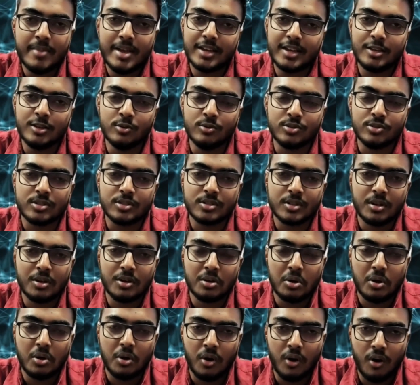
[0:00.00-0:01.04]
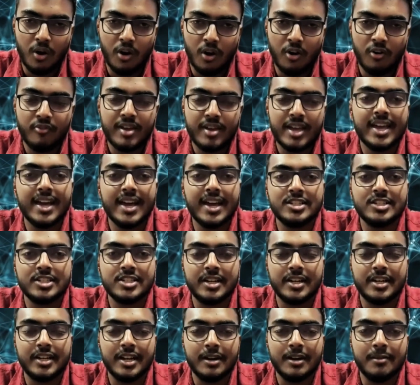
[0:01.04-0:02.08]
use of AI
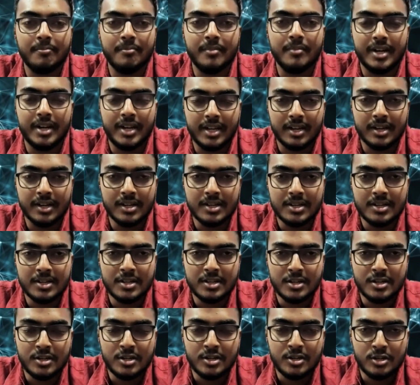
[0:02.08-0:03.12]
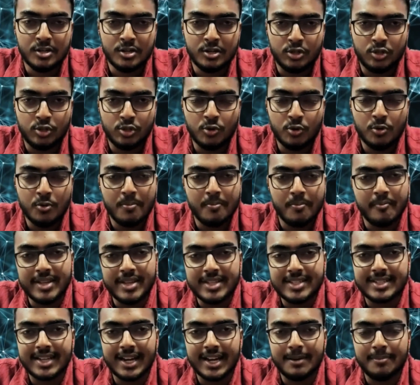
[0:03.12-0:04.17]
generated media to
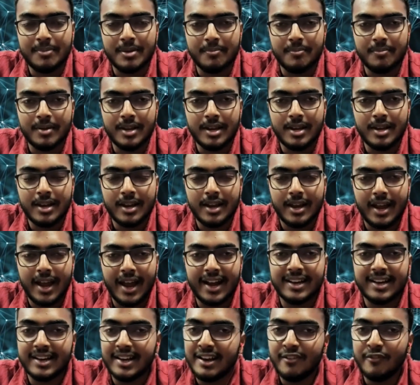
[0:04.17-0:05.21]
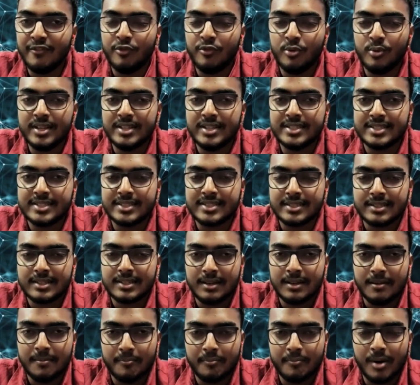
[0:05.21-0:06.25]
misguide people and influence
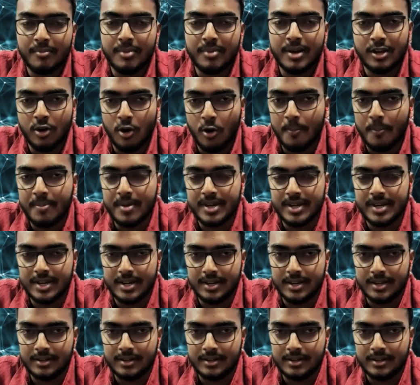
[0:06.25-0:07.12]
public opinion.